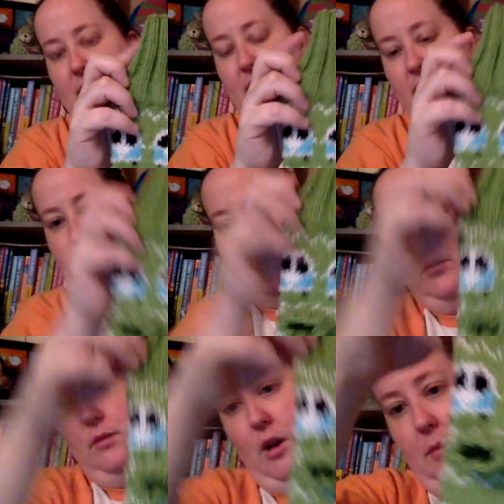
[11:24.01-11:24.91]
a little bit
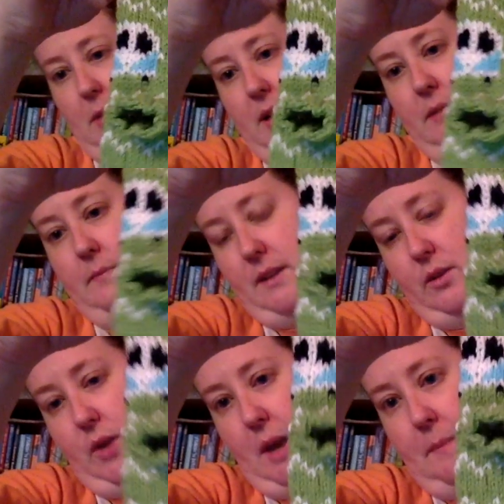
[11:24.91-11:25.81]
too long, but
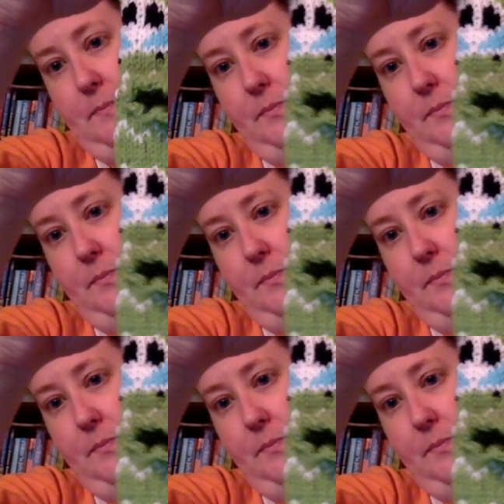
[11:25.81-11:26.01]
that's okay.